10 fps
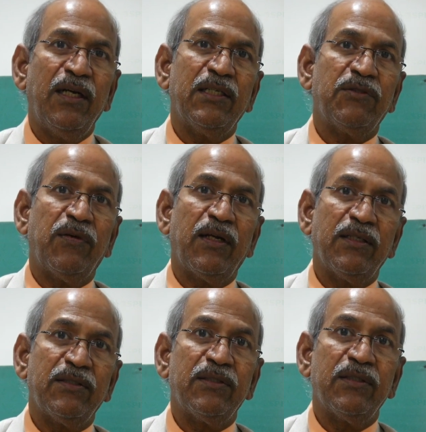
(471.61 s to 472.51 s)
as far
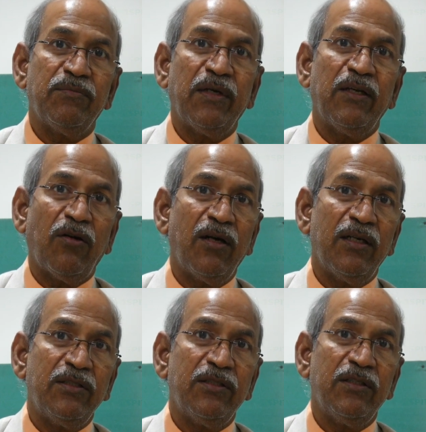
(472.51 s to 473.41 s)
as my
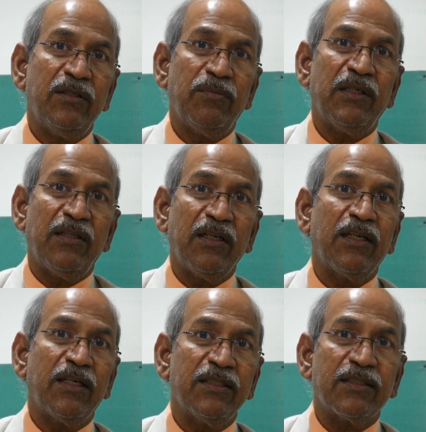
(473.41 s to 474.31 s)
knowledge, my
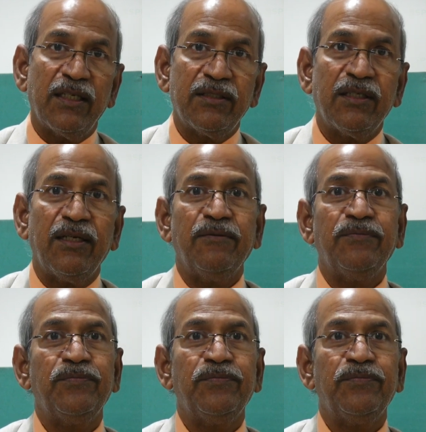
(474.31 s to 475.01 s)
thinking is concerned.